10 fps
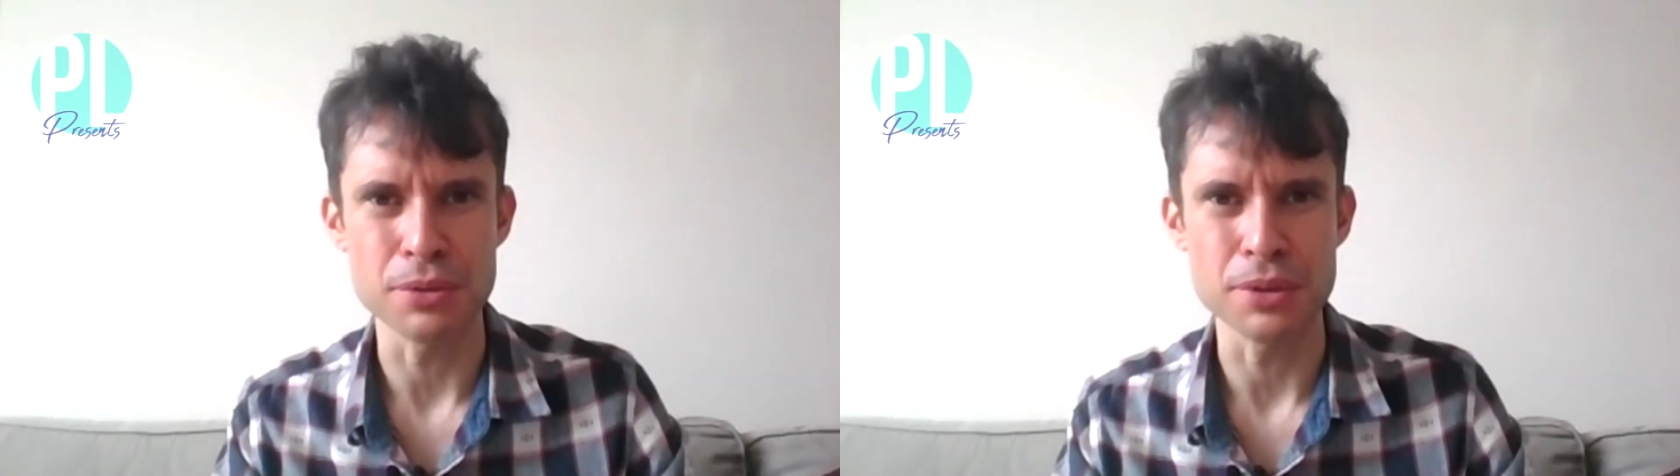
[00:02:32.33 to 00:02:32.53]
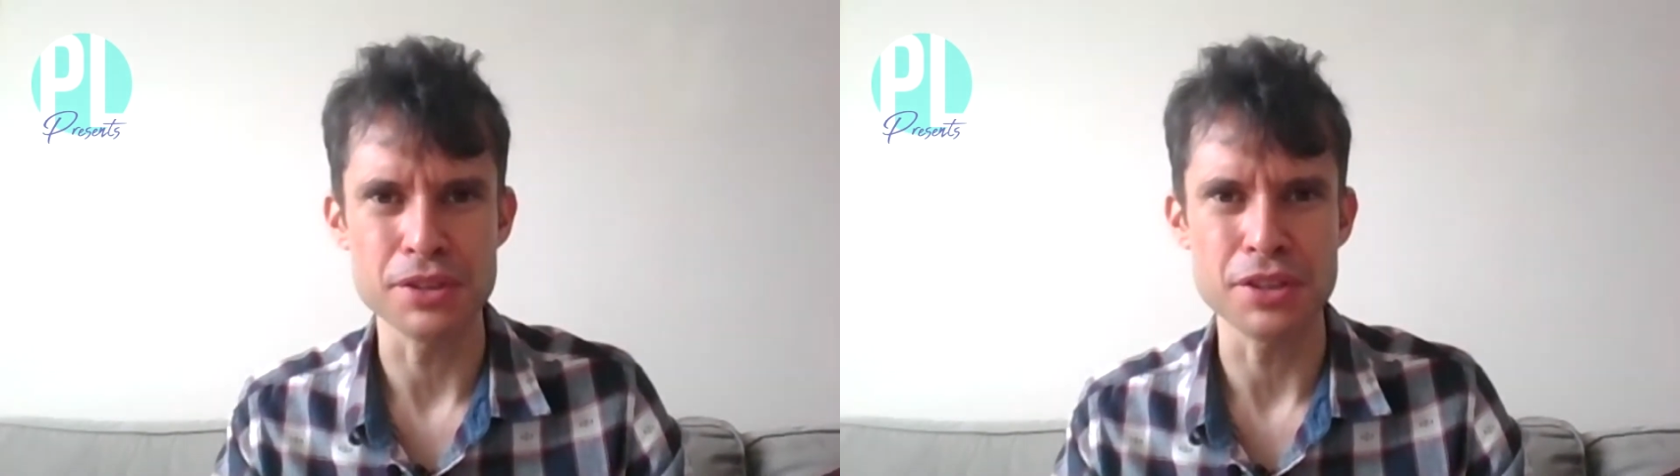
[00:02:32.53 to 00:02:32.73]

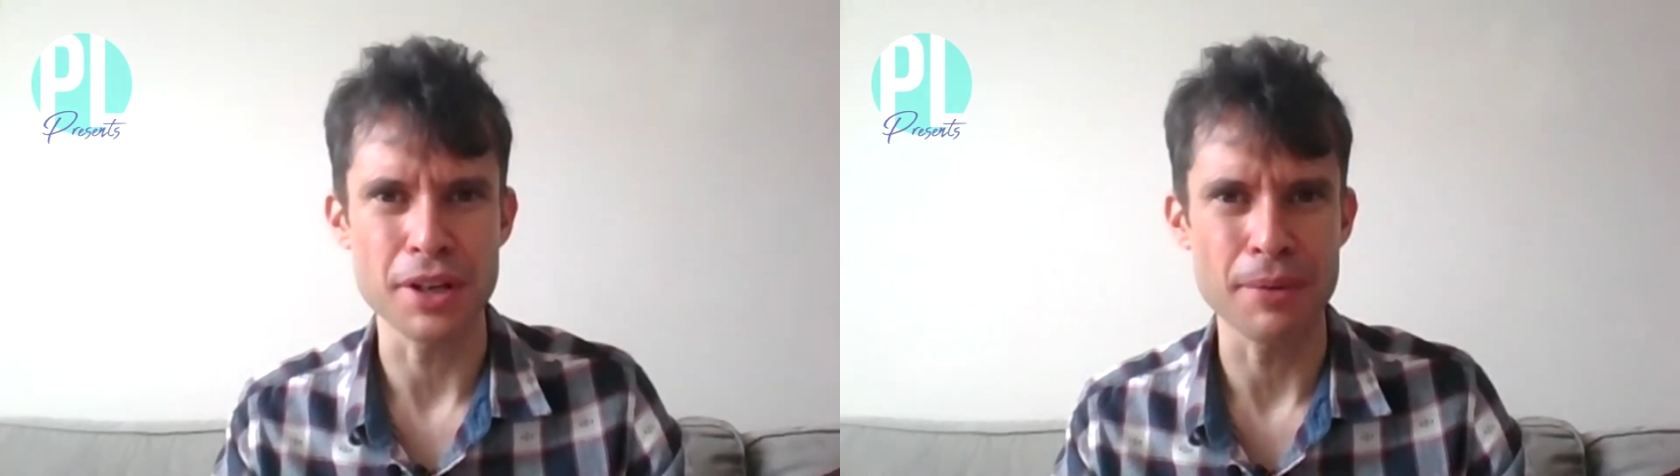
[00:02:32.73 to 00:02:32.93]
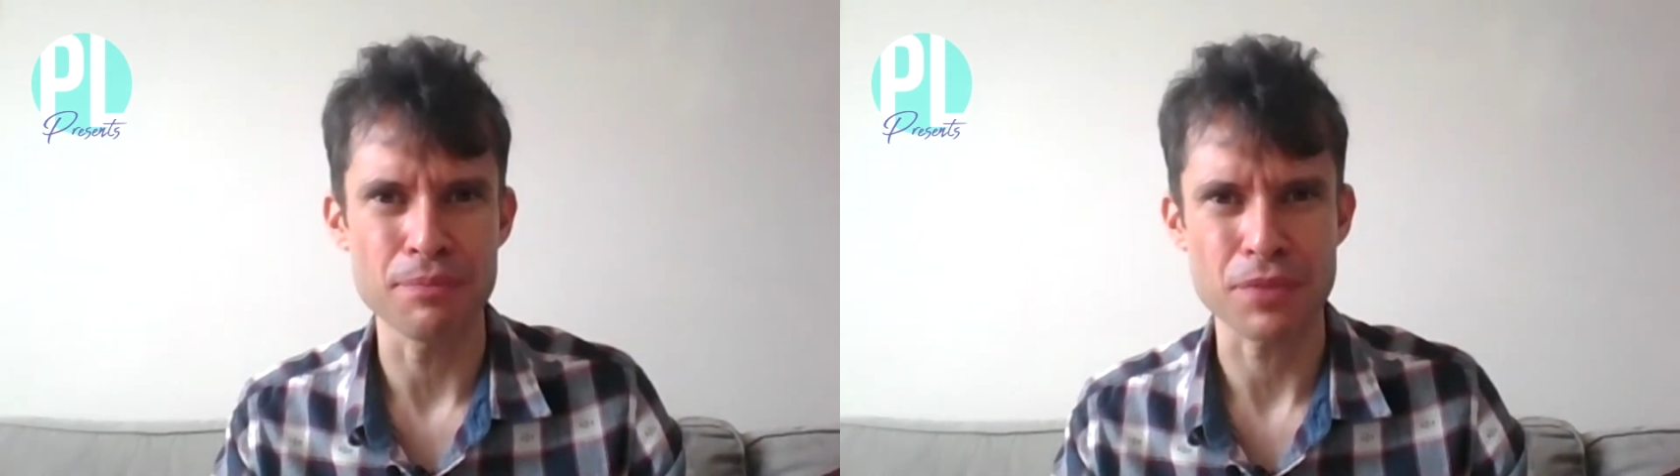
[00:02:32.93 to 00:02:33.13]
and
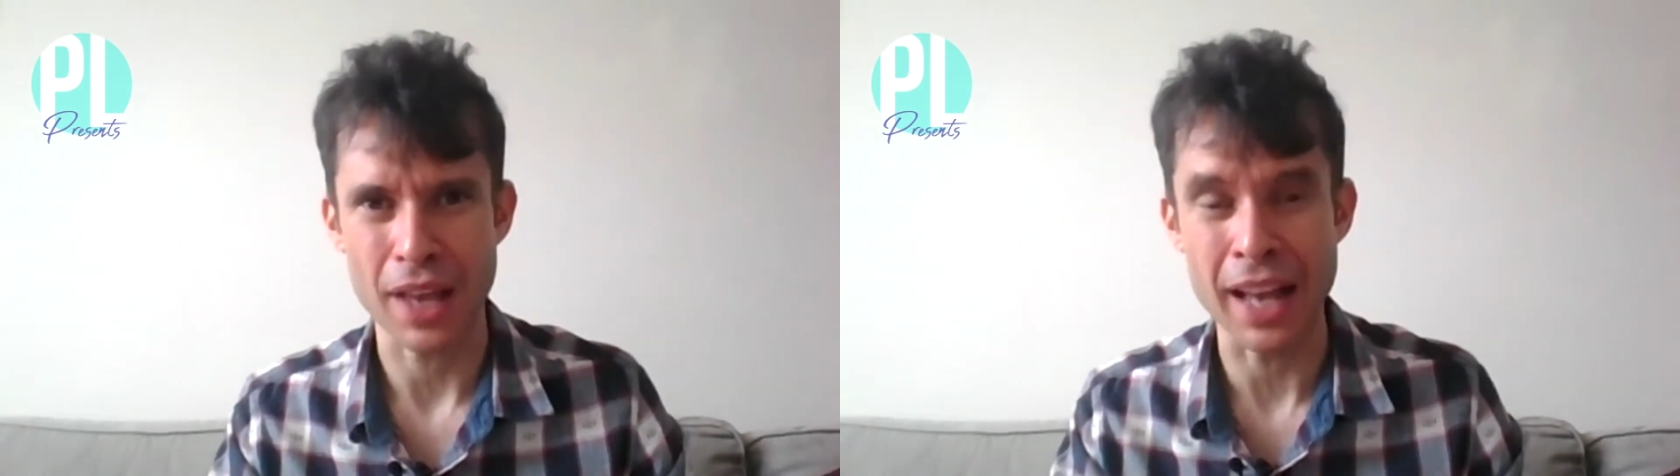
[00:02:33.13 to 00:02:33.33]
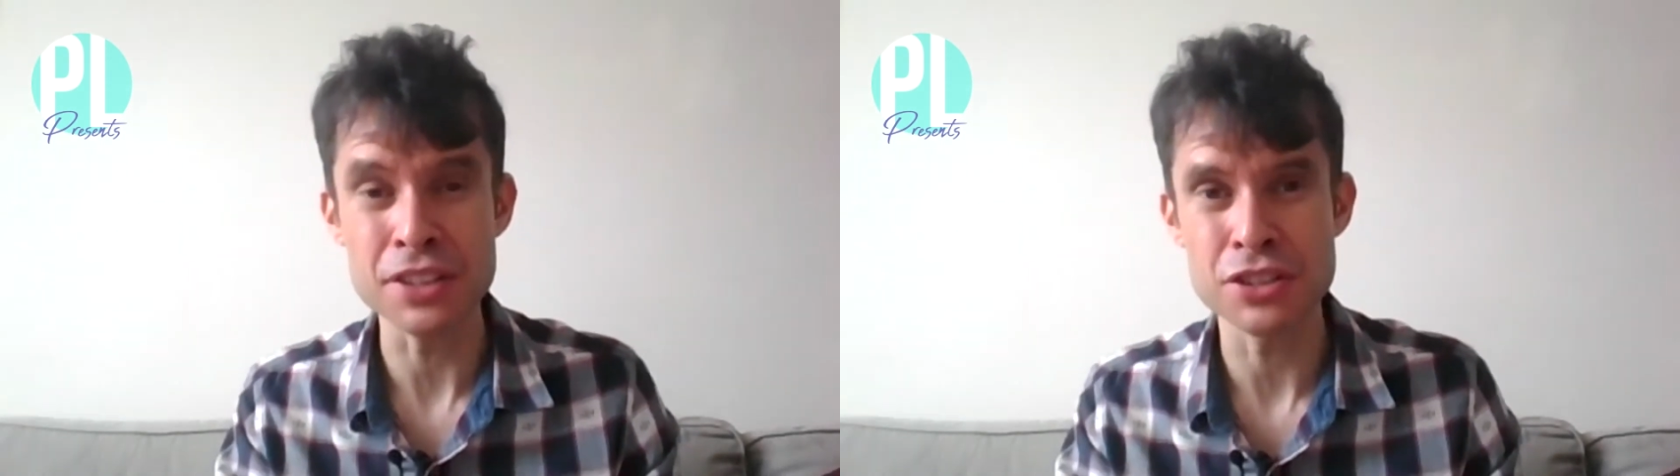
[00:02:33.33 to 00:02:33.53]

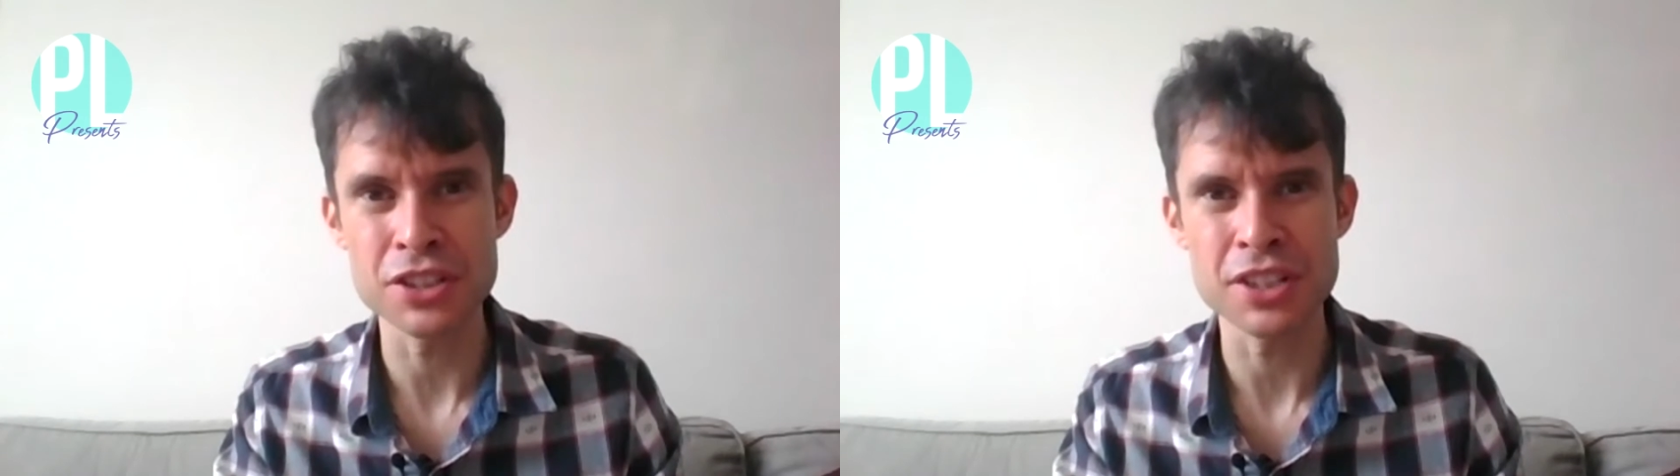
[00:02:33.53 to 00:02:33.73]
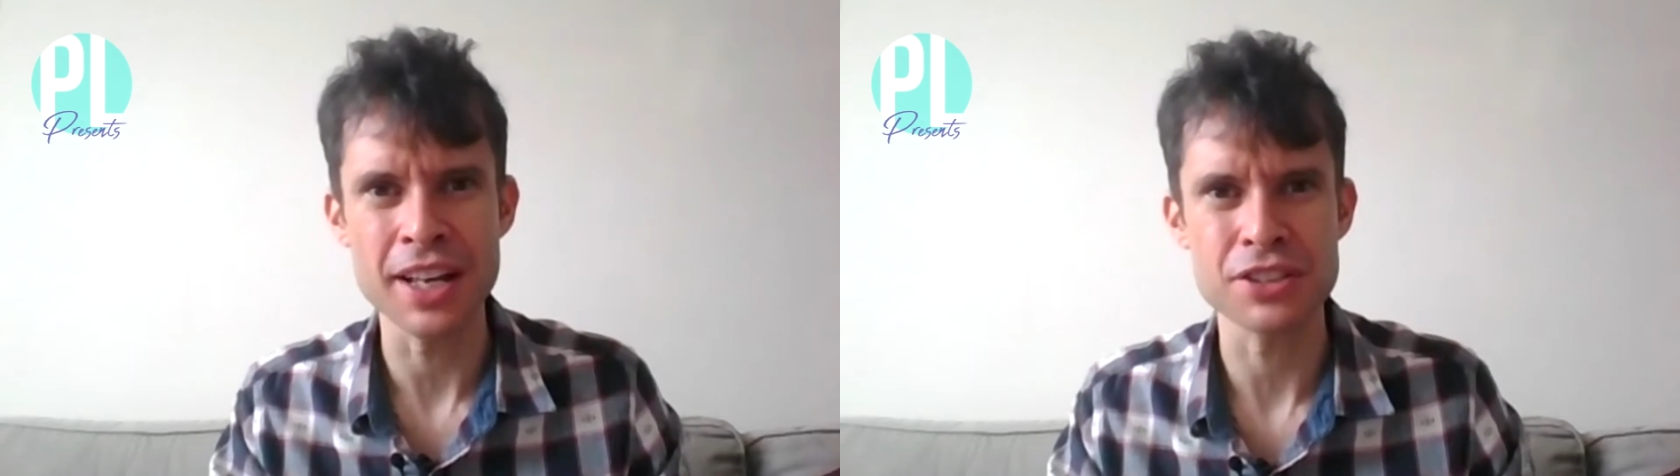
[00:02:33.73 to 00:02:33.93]
adding to your
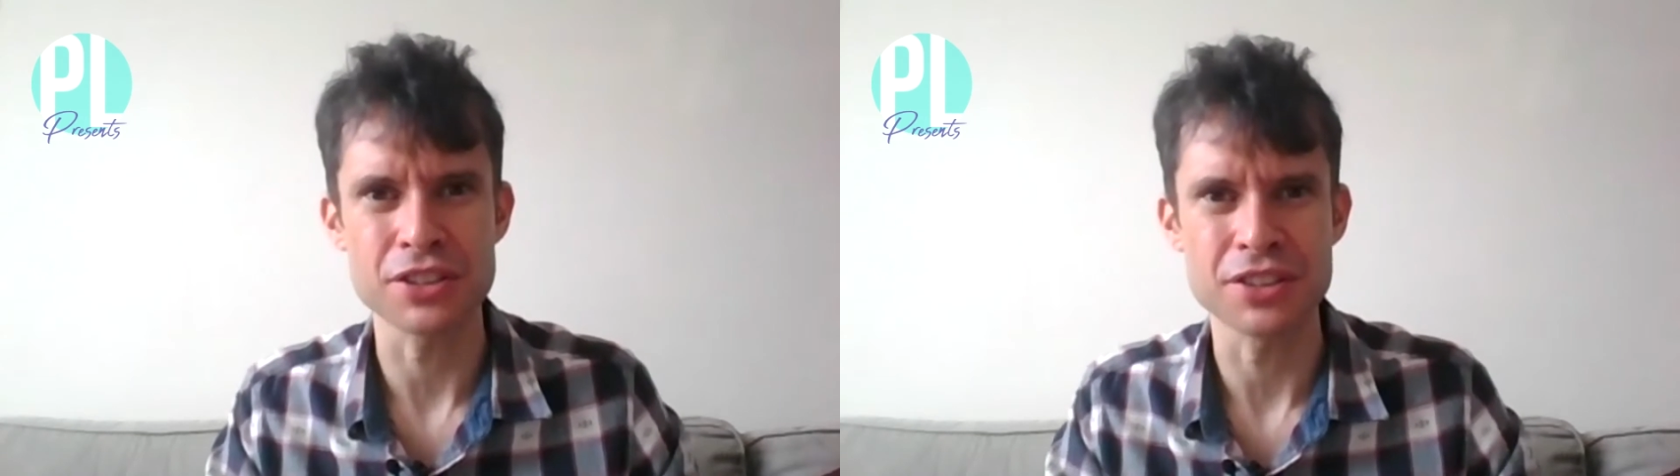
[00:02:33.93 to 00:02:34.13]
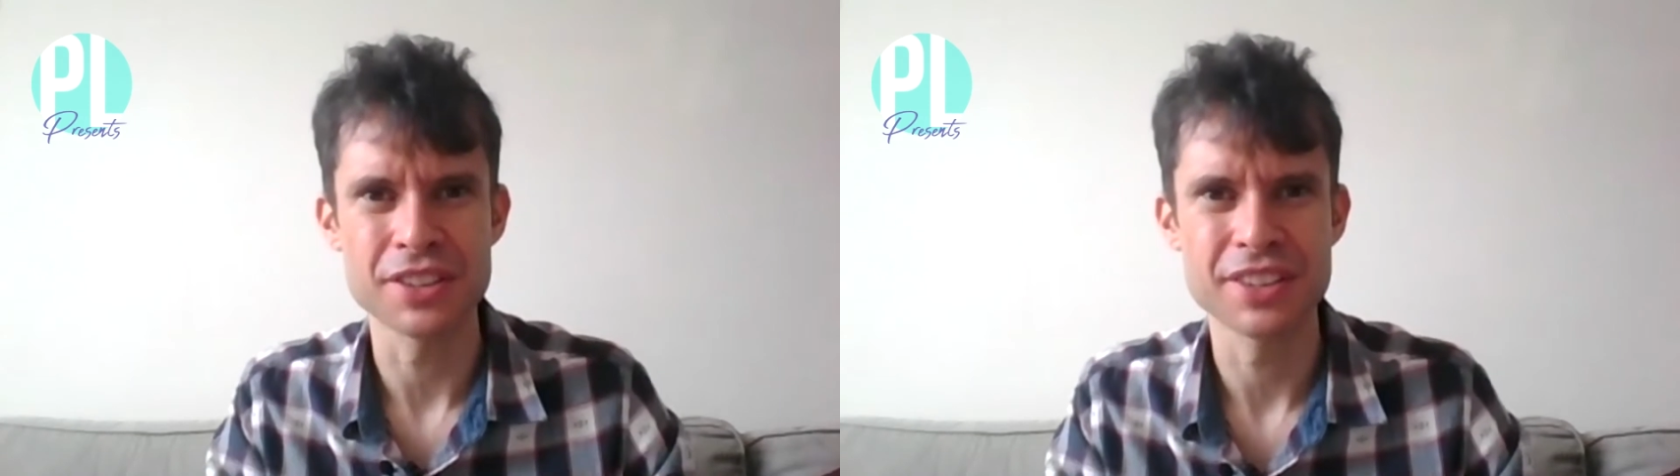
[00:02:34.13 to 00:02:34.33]
collection?